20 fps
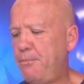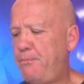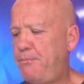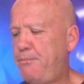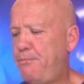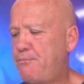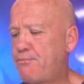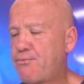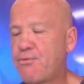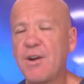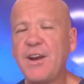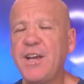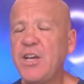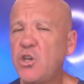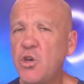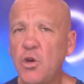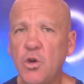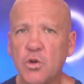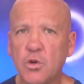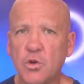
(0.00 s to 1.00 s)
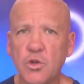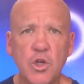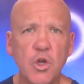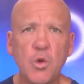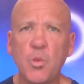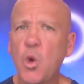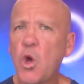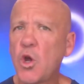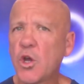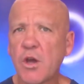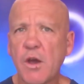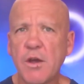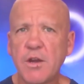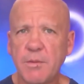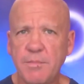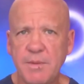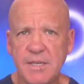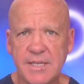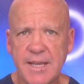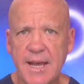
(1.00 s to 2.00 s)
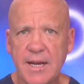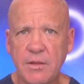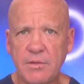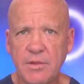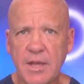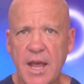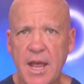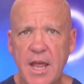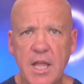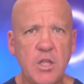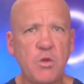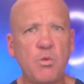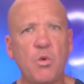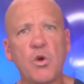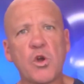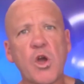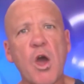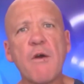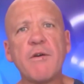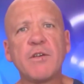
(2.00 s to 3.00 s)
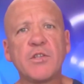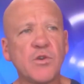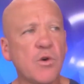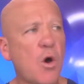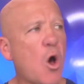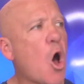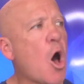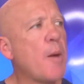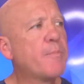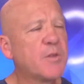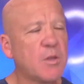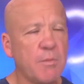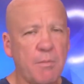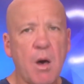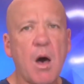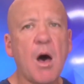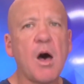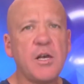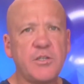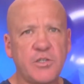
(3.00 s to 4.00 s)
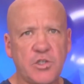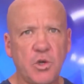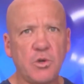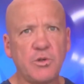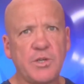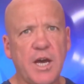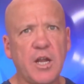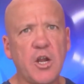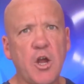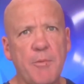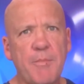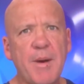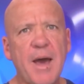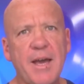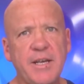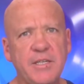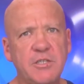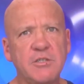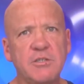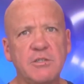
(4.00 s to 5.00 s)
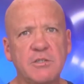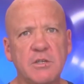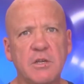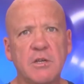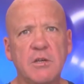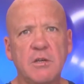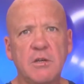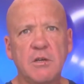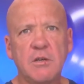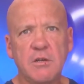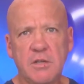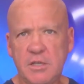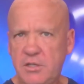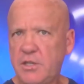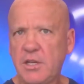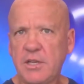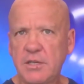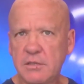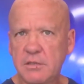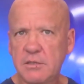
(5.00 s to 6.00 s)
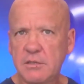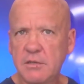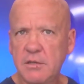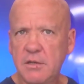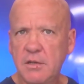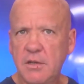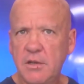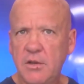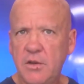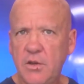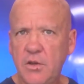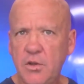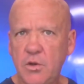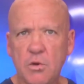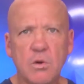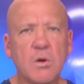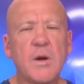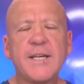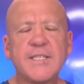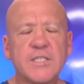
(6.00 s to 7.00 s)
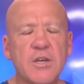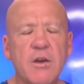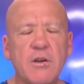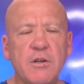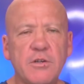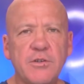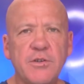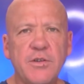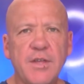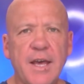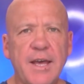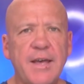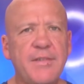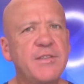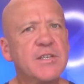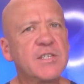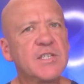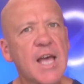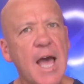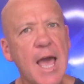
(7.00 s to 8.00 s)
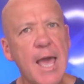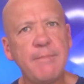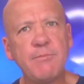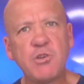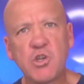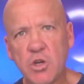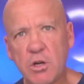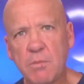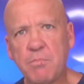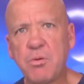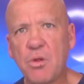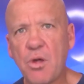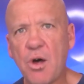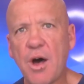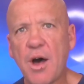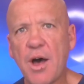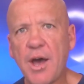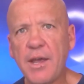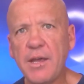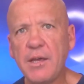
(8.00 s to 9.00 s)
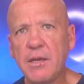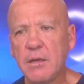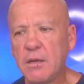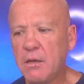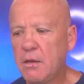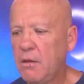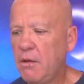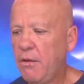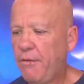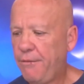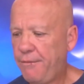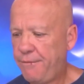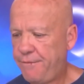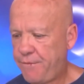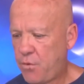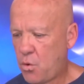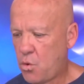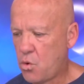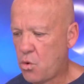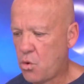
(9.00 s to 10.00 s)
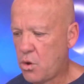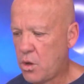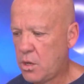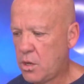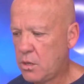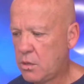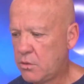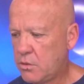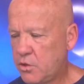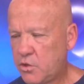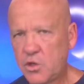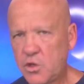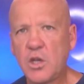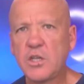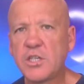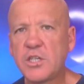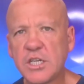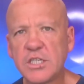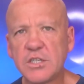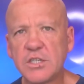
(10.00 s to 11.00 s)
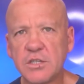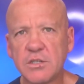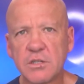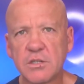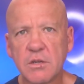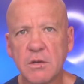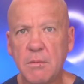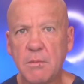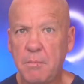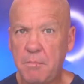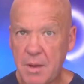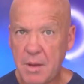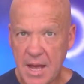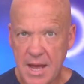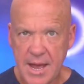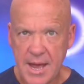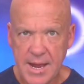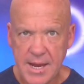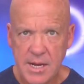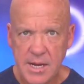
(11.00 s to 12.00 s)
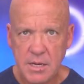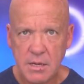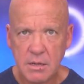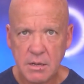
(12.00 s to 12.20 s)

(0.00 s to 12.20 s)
pre-Google, you weren't going to miss out on that, and you were going to optimize your Yellow Pages listings. You're always going to do that. And the same should apply for the search engines, paid